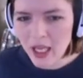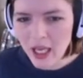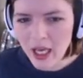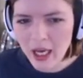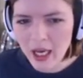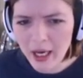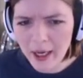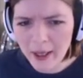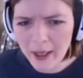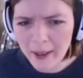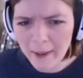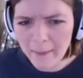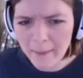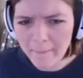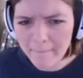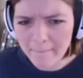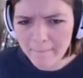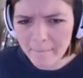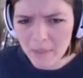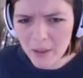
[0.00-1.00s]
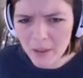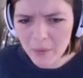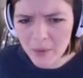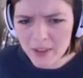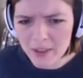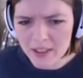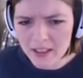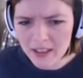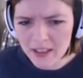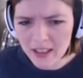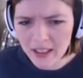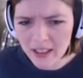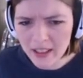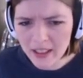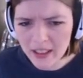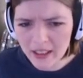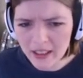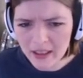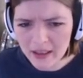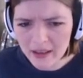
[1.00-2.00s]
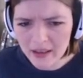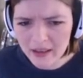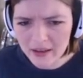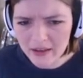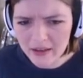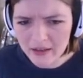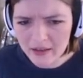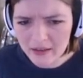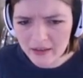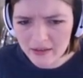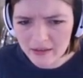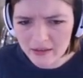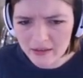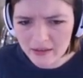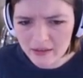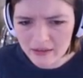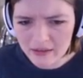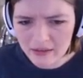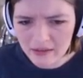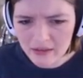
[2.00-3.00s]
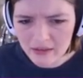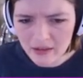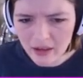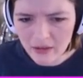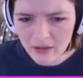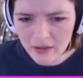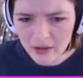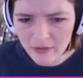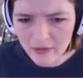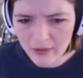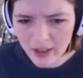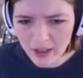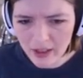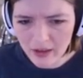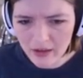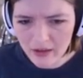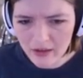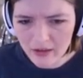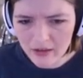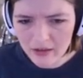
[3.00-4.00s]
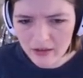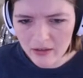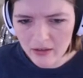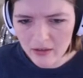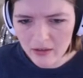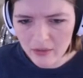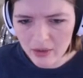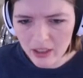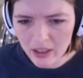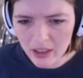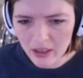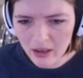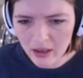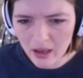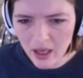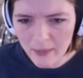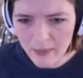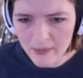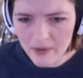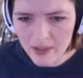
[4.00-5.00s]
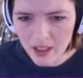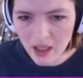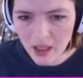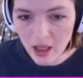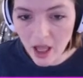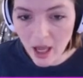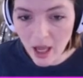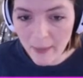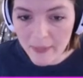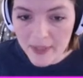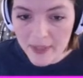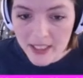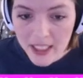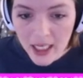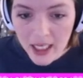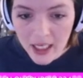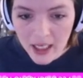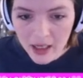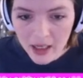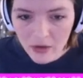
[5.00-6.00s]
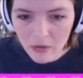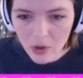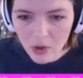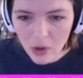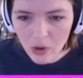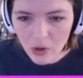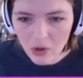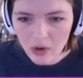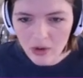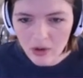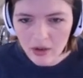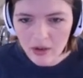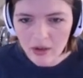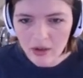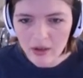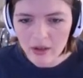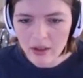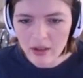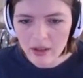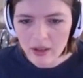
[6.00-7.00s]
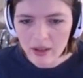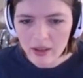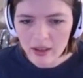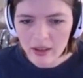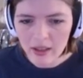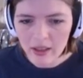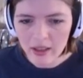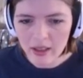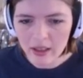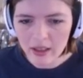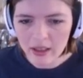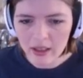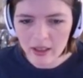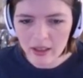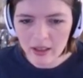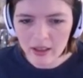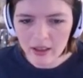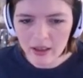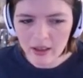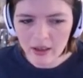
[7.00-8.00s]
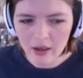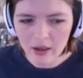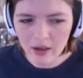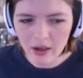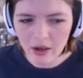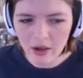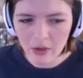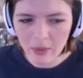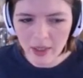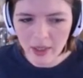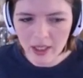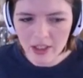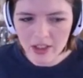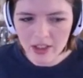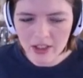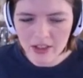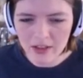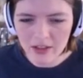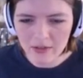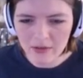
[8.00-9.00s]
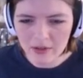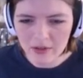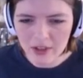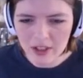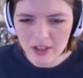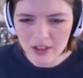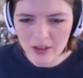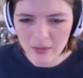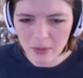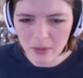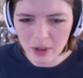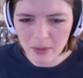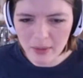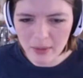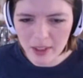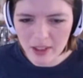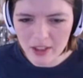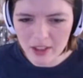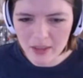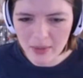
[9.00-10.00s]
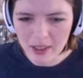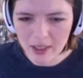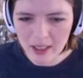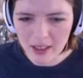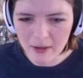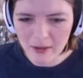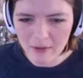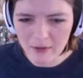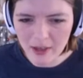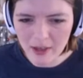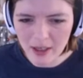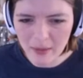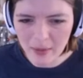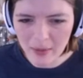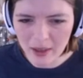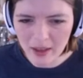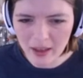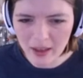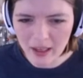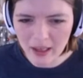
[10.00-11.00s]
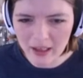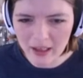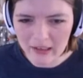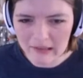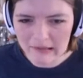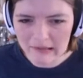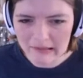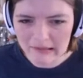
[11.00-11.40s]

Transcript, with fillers: Or was it like a real fire? Want to get a lobster roll? Yeah, get it. Oh wait, she's a mermaid. She might get offended by that.